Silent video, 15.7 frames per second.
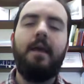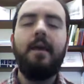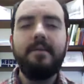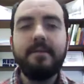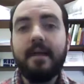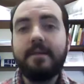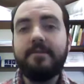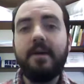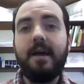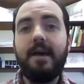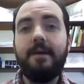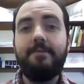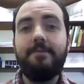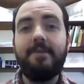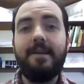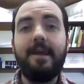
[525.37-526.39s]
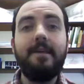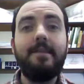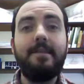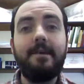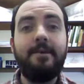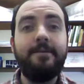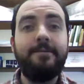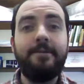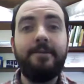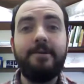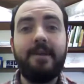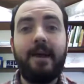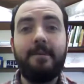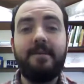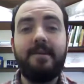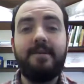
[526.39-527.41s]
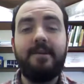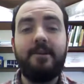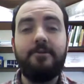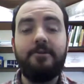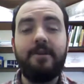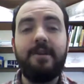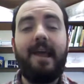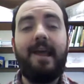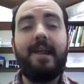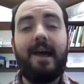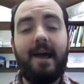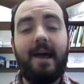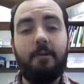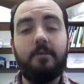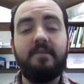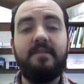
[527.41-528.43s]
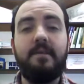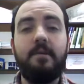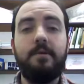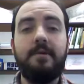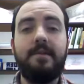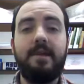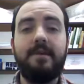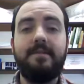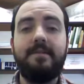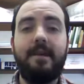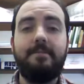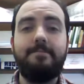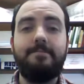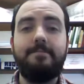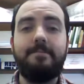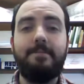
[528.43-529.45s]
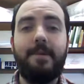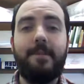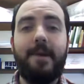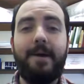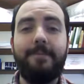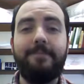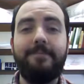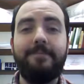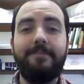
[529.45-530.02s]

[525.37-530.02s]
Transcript: So that's all I have for today. Thank you for your time and attention, and I will see you all next time. Bye-bye.